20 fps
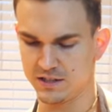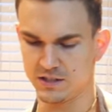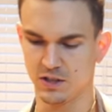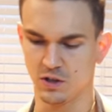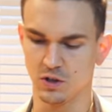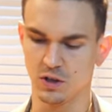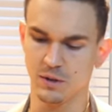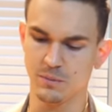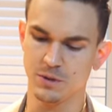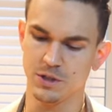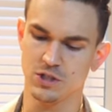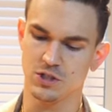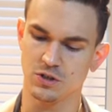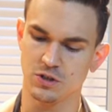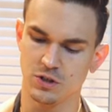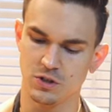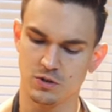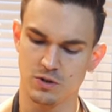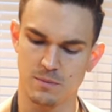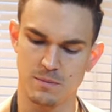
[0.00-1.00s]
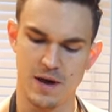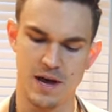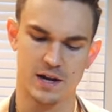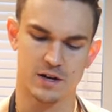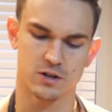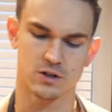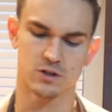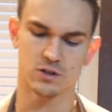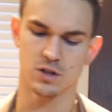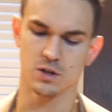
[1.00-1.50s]
So let me show you the
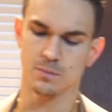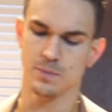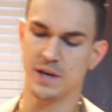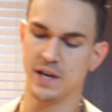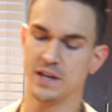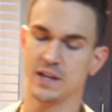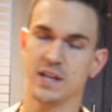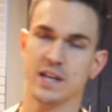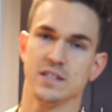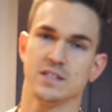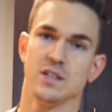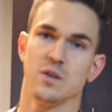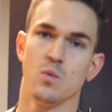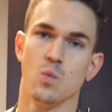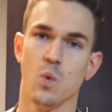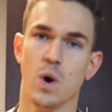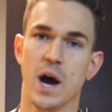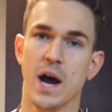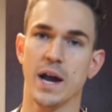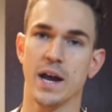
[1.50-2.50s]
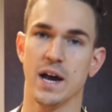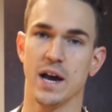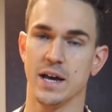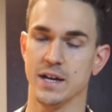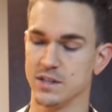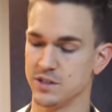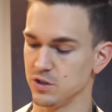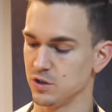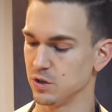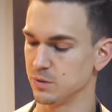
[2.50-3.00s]
macros on pancakes and why
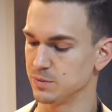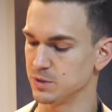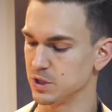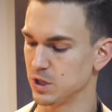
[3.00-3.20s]
I do them.